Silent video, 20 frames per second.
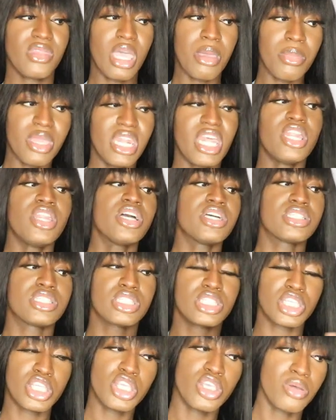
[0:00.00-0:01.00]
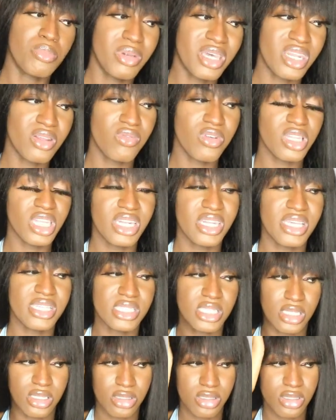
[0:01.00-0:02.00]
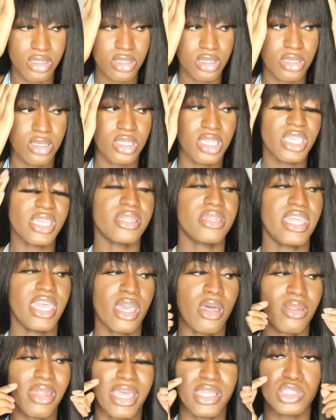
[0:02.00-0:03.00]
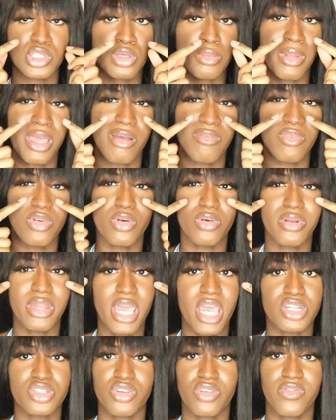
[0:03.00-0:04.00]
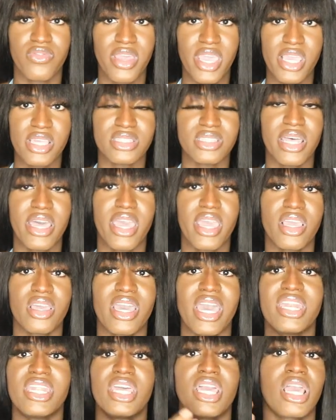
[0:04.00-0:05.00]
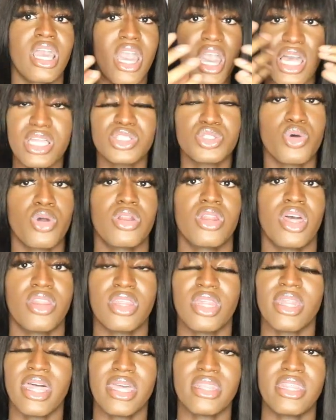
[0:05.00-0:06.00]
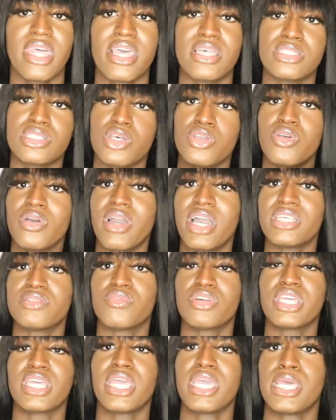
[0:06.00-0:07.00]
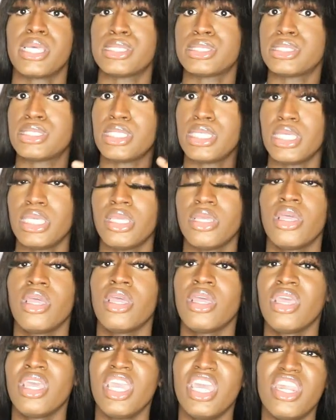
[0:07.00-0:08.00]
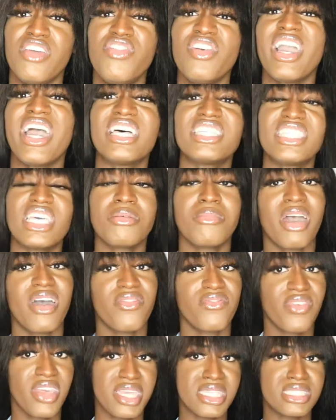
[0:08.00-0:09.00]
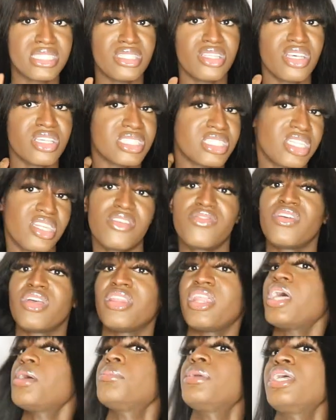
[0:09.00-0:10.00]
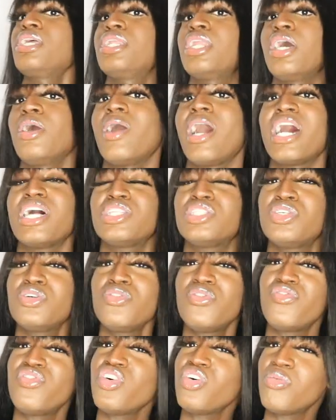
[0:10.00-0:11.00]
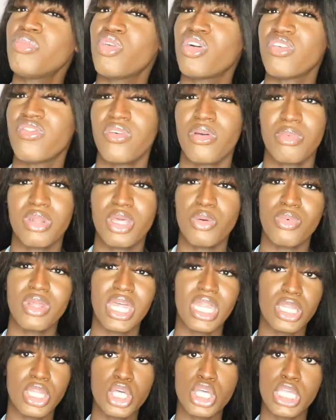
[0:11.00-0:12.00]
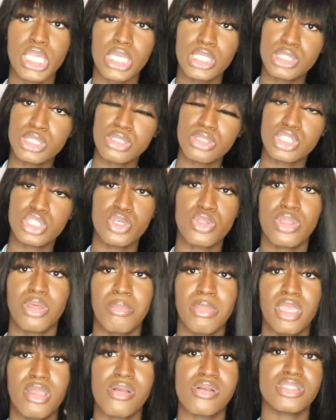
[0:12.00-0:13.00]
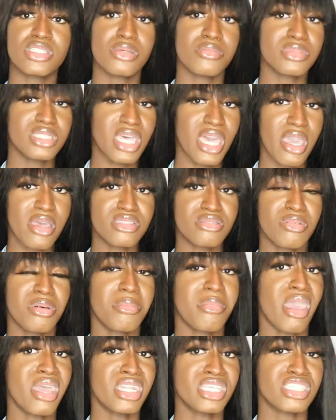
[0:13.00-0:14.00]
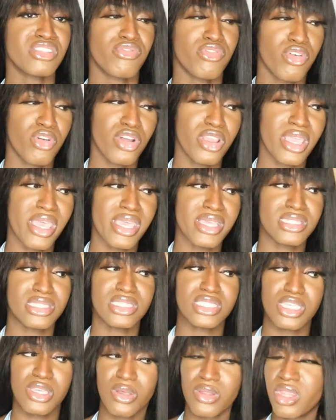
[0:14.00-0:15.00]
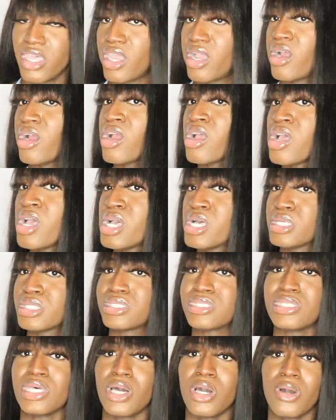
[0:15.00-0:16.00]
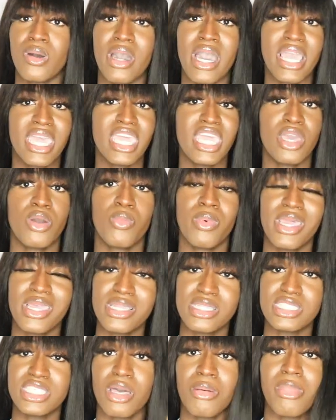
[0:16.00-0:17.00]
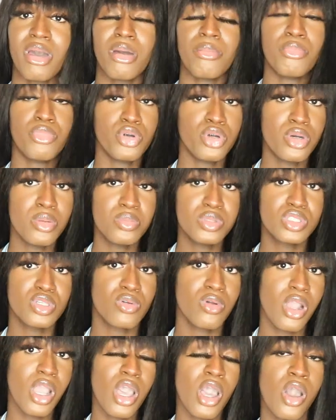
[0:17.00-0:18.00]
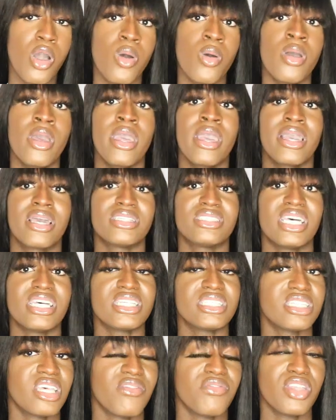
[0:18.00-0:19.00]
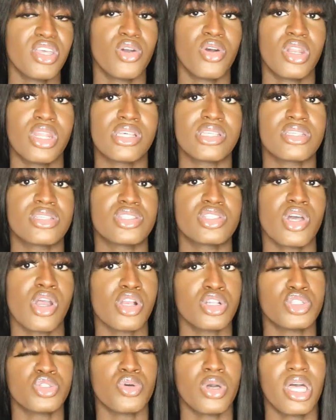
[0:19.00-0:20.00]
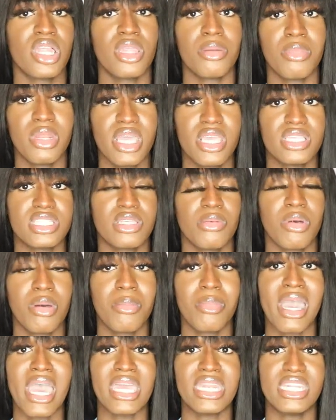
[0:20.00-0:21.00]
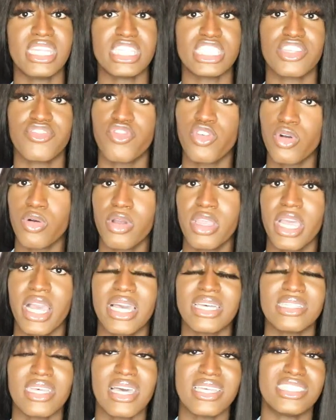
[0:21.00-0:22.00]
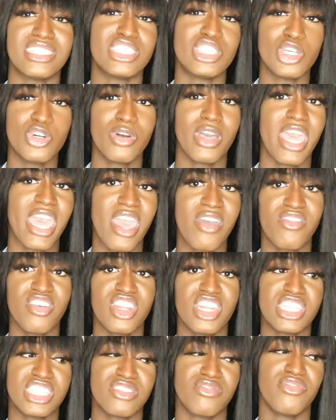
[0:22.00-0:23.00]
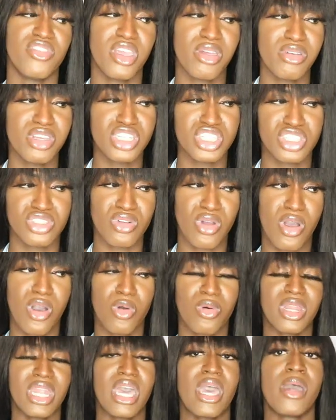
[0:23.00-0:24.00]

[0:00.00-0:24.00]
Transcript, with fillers: i mean it looks cute but it really doesn't get down like to my real natural face like I didn't contour nothing like that so you guys really can't see and if you guys think my face looks different let me know I do feel more feminine when I look into the mirror sometimes but my dysphoria is still there so I can't wait until my boobs grow because that's definitely going to start to eliminate some of my dysphoria because I still have it and it's very strong and